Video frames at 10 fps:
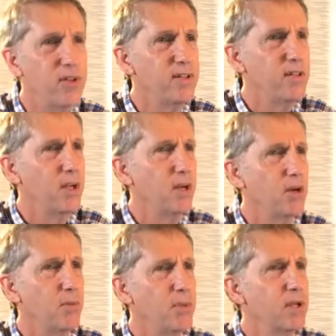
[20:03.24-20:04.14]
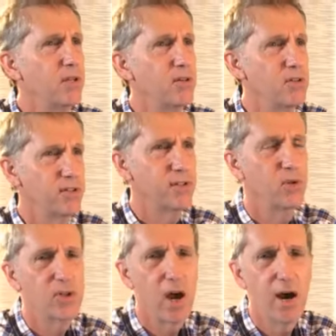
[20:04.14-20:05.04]
it this year because they're just
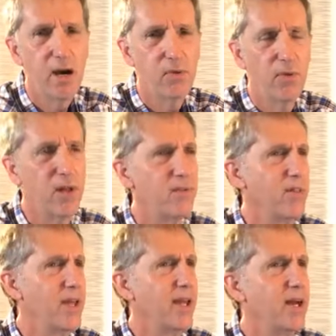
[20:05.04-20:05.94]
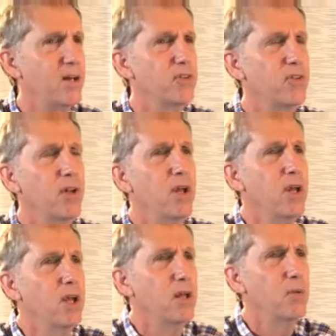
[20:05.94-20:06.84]
so tired with everything else,
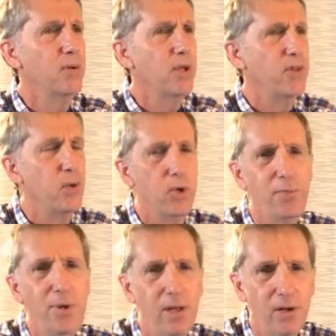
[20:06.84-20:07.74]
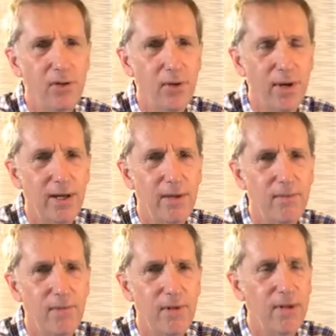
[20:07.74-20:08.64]
Lord, that they would be into it
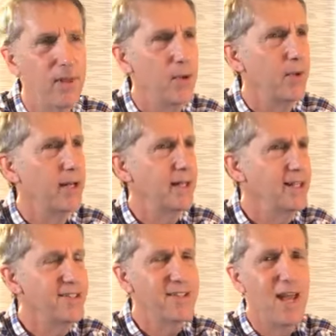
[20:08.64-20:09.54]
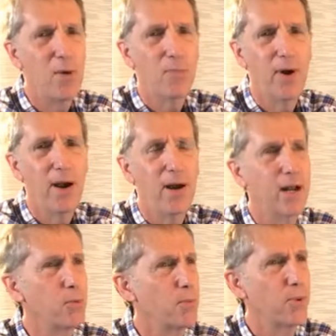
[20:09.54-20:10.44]
and that they would at least say a prayer
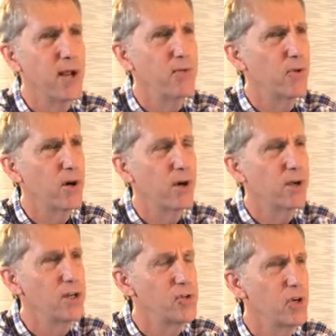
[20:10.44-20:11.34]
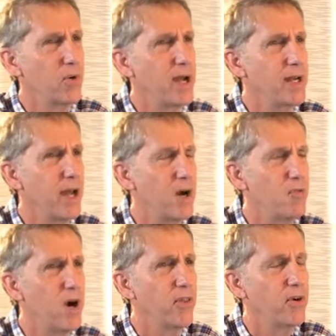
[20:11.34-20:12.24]
like we're praying for our country right now,
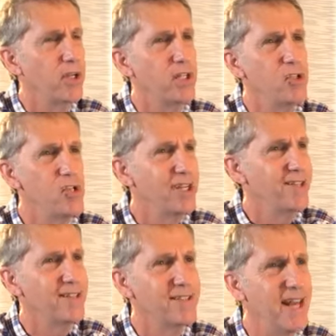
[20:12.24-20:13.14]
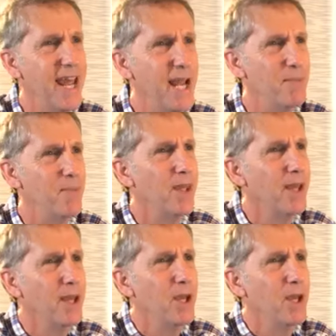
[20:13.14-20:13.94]
Father, in Jesus' name.